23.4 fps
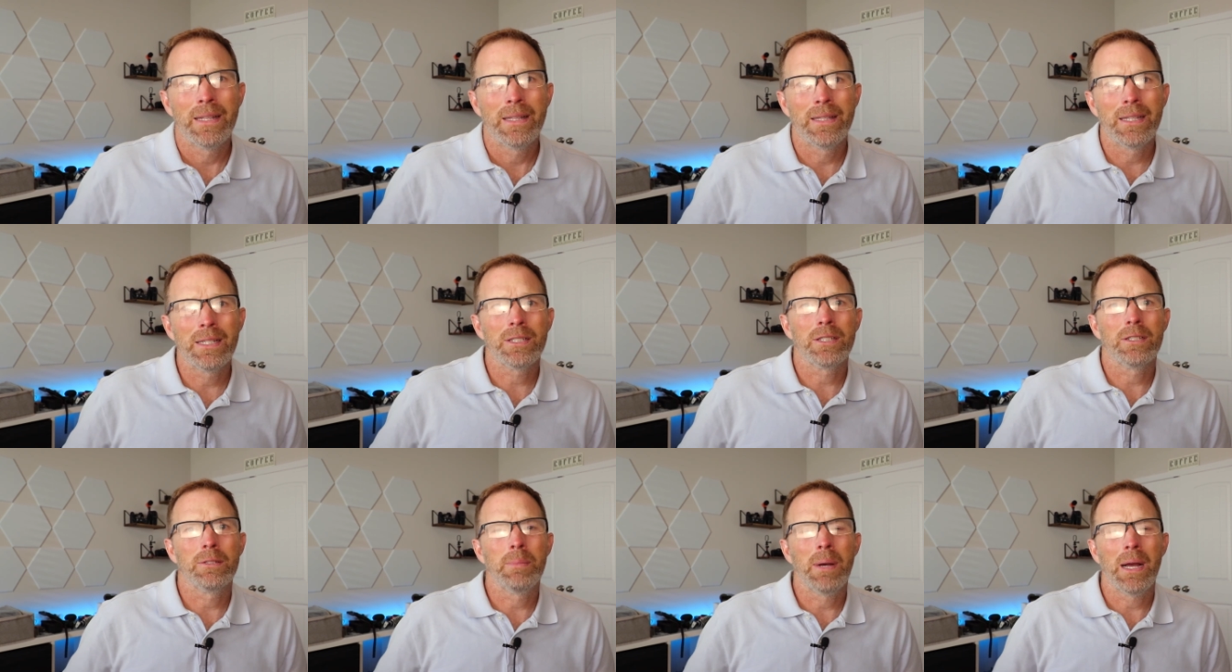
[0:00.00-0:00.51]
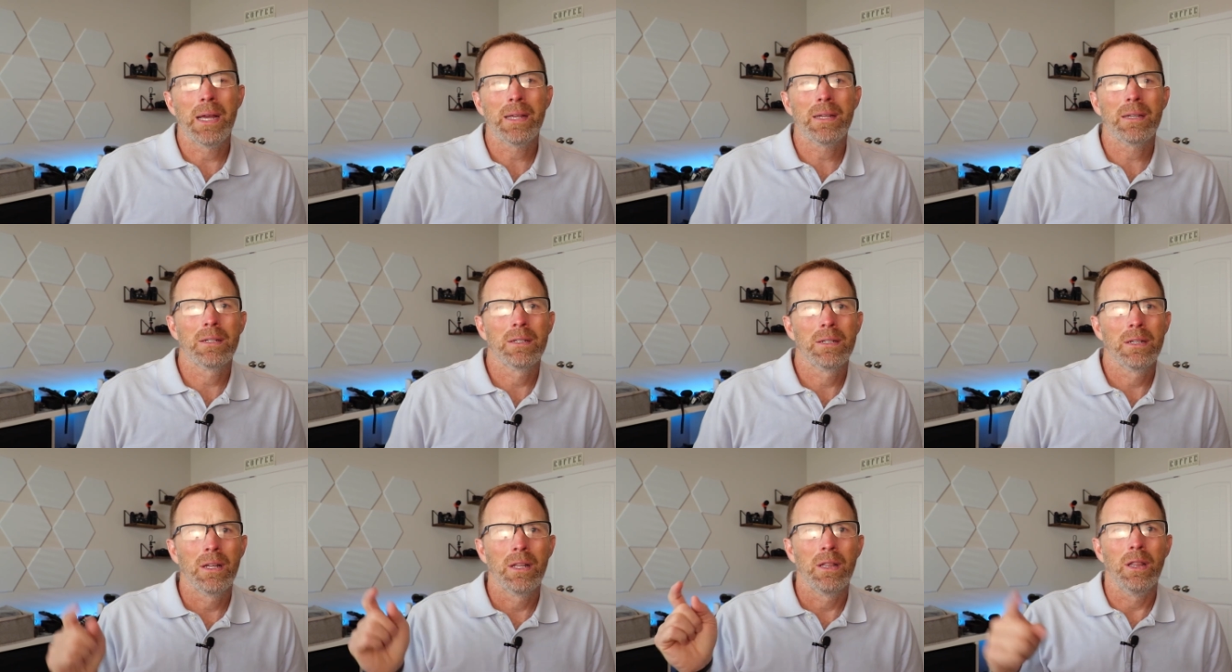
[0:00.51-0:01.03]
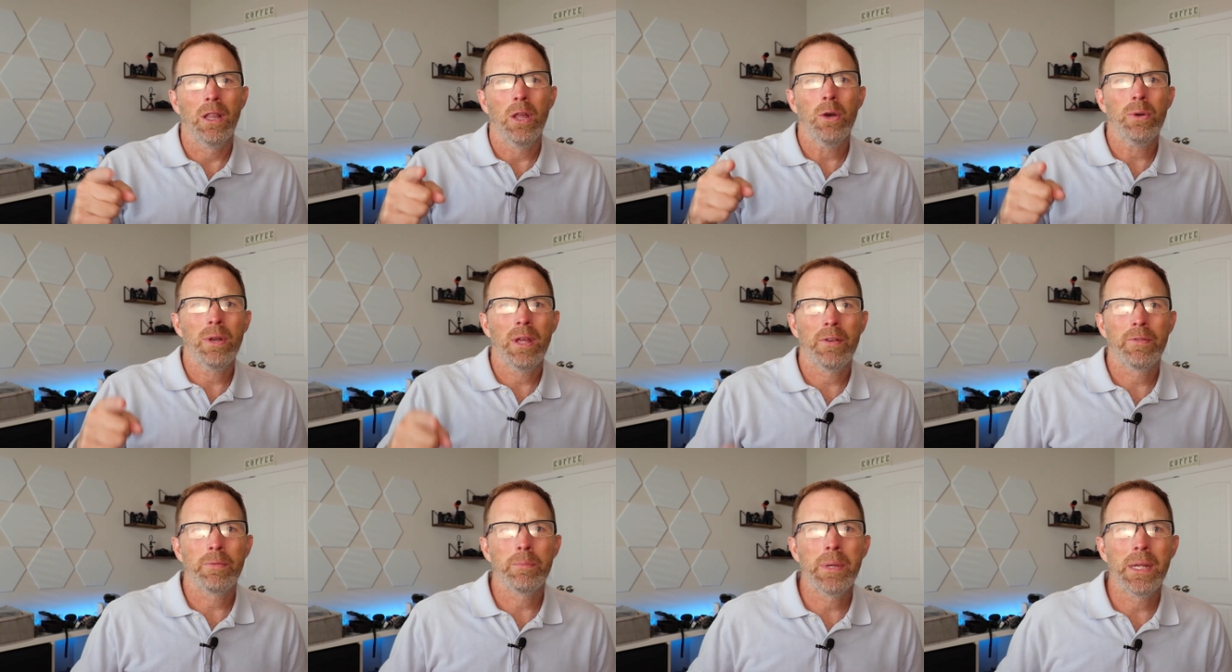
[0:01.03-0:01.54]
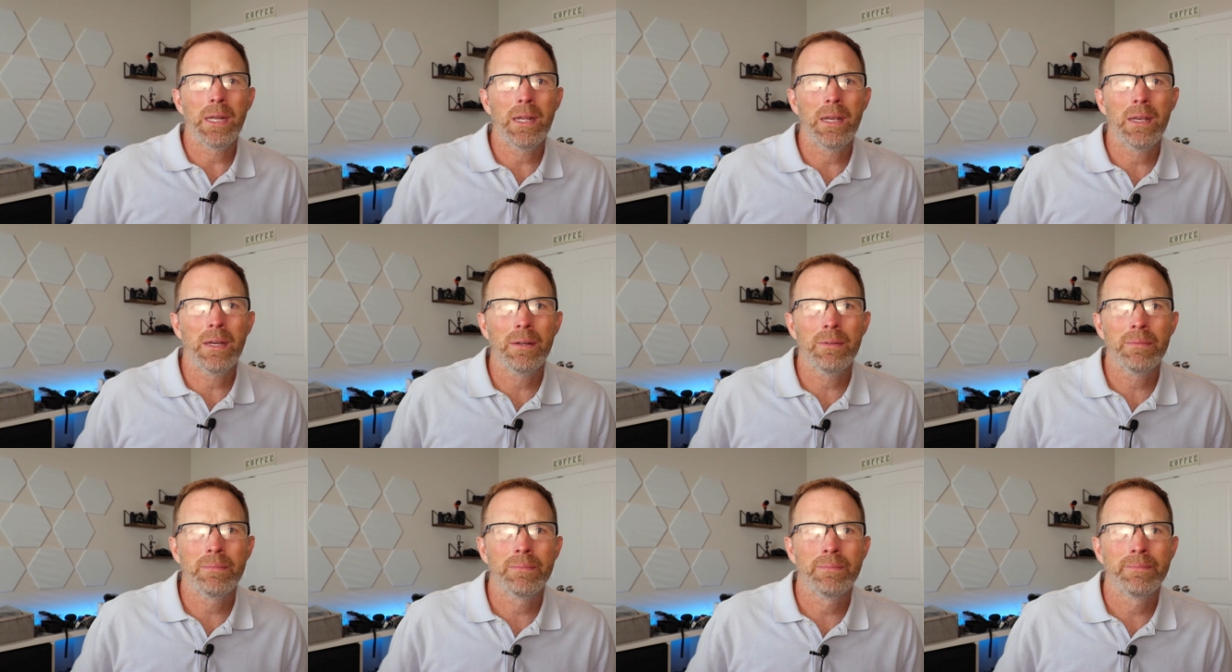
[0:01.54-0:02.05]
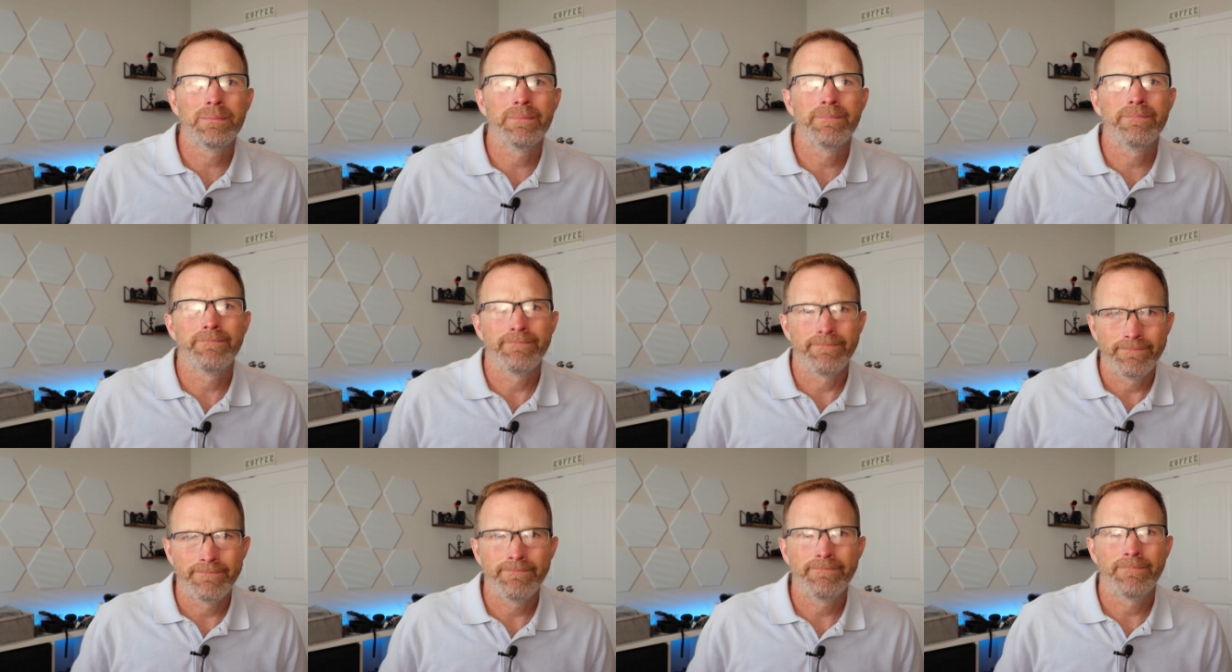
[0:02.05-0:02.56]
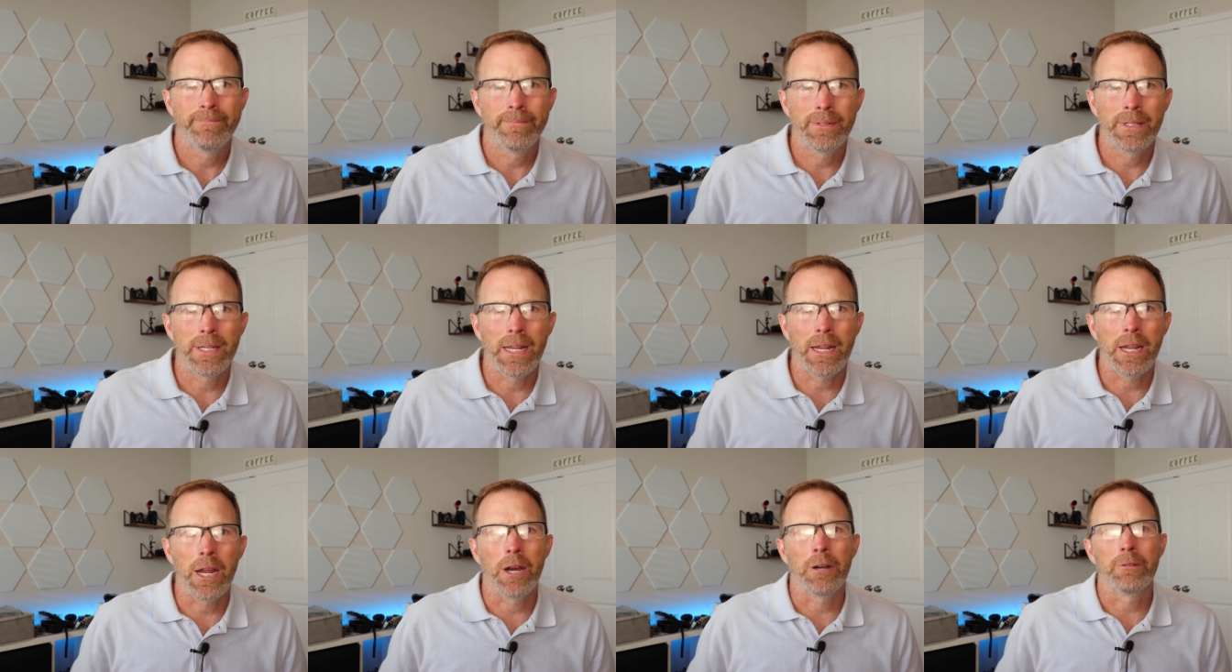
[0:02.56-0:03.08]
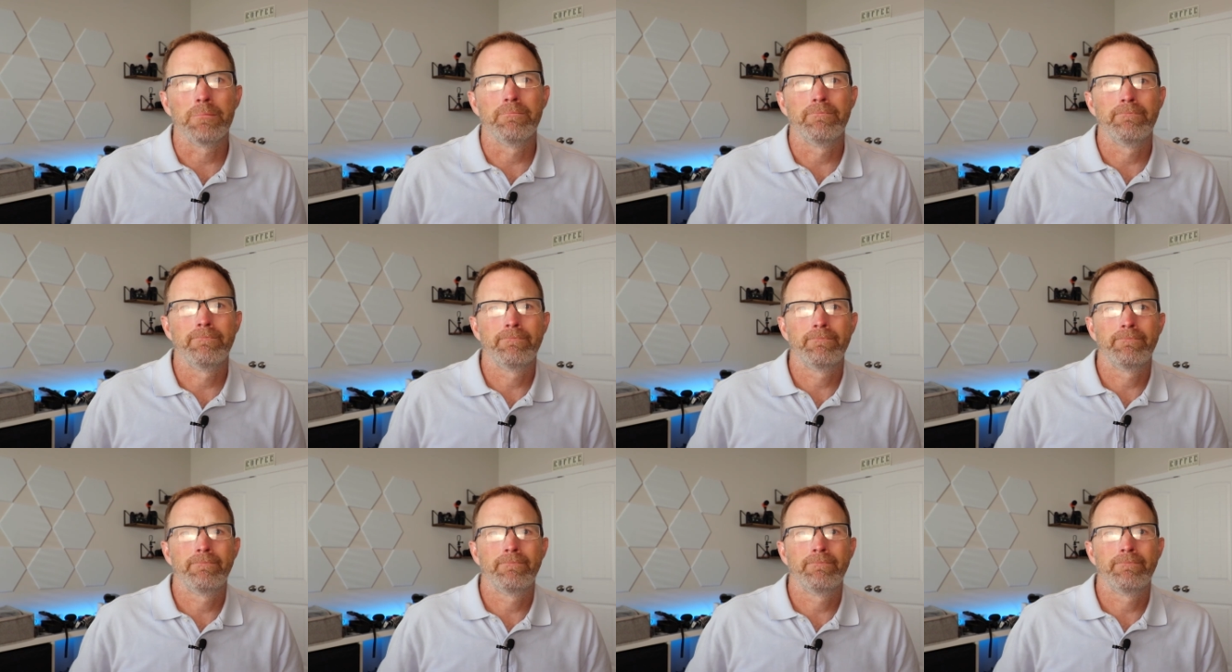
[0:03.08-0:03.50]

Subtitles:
this is Mike, Low Def Media. Take care.